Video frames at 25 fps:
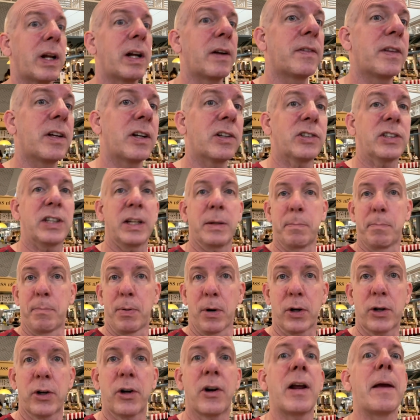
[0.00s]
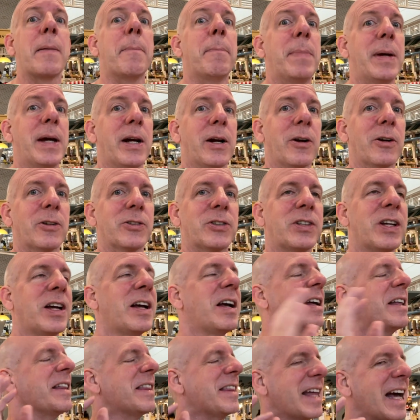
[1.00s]
over there that said burger and beers.
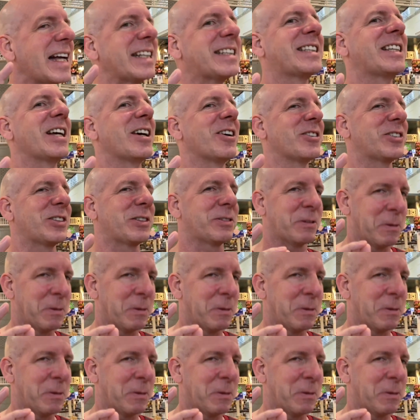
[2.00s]
That sounds